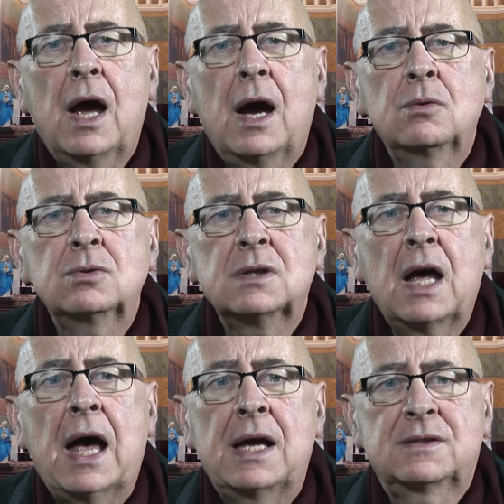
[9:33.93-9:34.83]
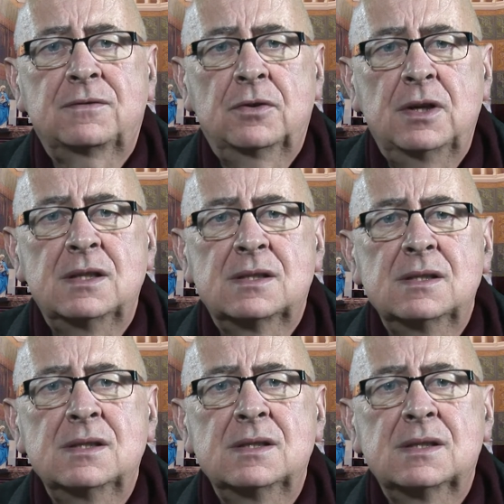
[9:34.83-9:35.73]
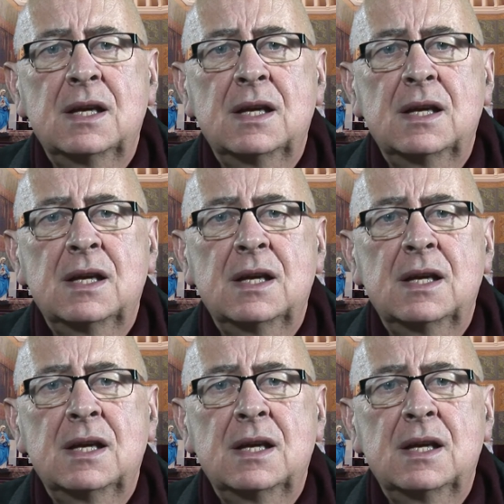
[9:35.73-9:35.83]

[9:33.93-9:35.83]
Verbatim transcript: out as, for instance,